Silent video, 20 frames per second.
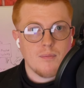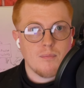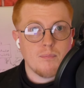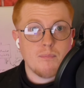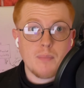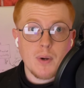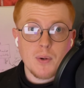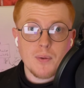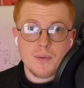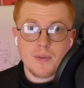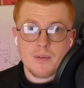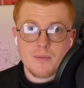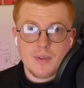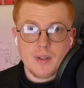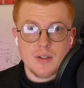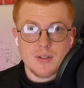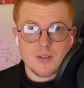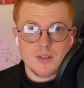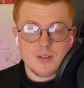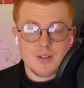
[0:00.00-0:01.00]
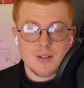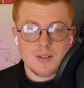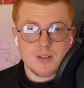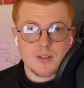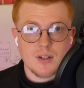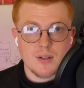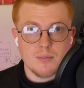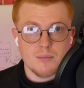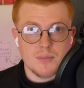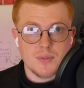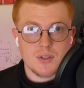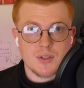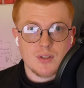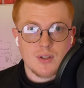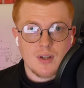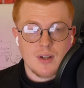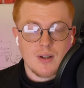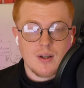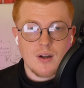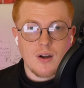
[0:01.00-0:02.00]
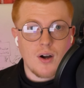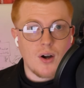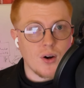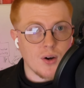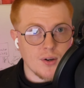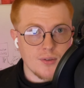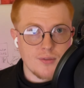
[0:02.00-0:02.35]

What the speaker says: Both of these systems are